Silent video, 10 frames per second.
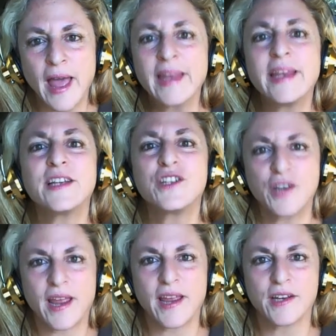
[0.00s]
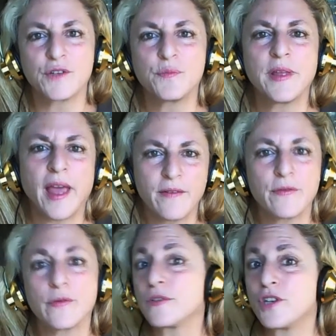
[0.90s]
Any change,
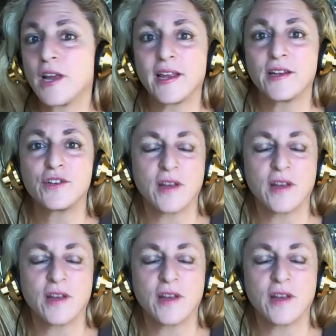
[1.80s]
behavioral change,